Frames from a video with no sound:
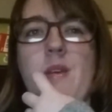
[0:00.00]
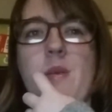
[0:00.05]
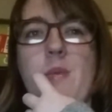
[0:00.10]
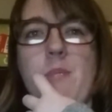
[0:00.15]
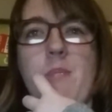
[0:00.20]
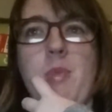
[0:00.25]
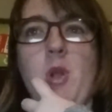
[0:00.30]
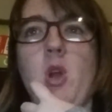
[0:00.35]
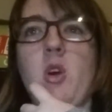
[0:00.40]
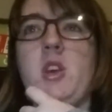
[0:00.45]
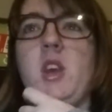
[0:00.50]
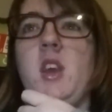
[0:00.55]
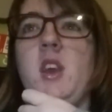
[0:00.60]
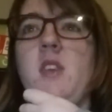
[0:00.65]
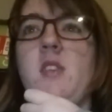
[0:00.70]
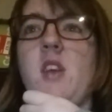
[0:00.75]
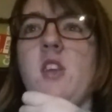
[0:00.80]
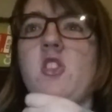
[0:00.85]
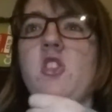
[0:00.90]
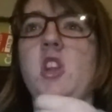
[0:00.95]
Blogging
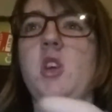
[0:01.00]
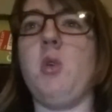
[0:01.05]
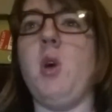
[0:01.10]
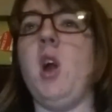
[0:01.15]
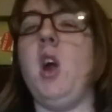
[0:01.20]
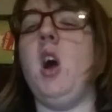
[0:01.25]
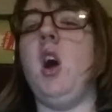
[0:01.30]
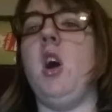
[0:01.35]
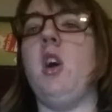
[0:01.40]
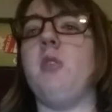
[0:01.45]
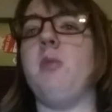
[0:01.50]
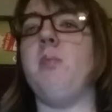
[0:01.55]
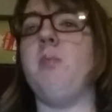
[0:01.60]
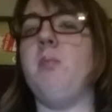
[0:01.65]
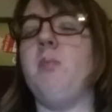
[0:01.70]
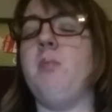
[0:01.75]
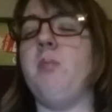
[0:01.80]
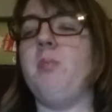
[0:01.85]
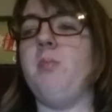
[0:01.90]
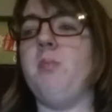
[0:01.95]
is actually quite hard
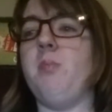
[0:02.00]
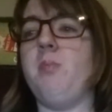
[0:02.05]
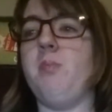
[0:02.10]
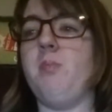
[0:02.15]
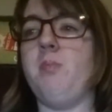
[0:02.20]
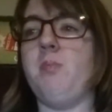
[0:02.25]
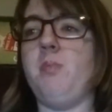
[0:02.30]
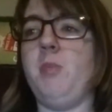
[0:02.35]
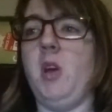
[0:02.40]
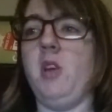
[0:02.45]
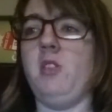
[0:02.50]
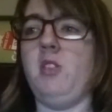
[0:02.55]
per